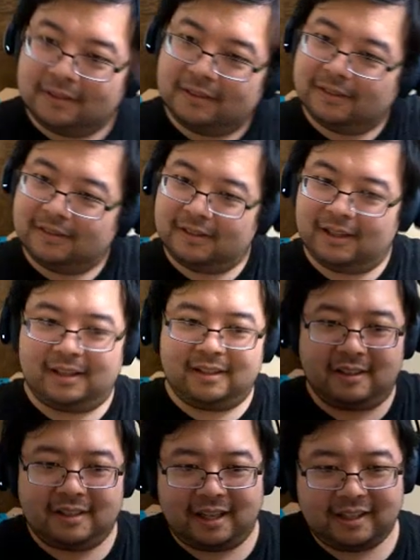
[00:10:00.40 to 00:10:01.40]
that
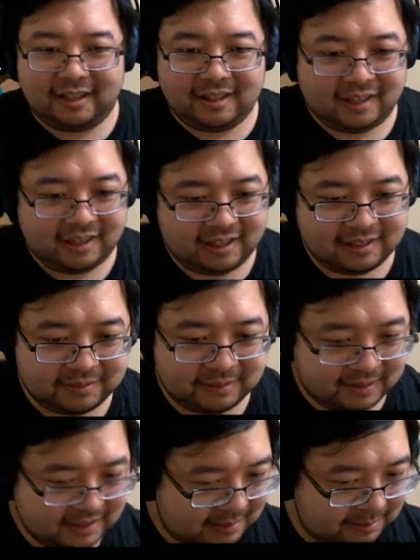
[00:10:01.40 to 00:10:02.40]
D'Artagnan has, for
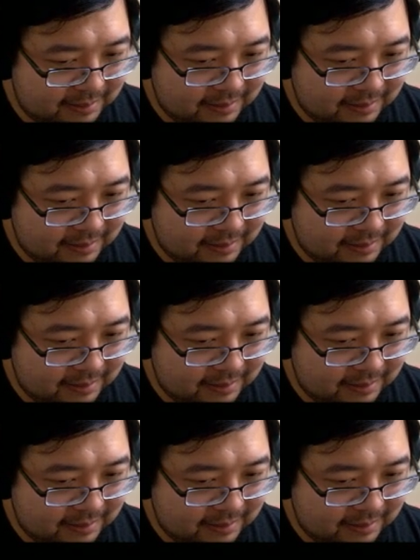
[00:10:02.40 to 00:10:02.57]
example.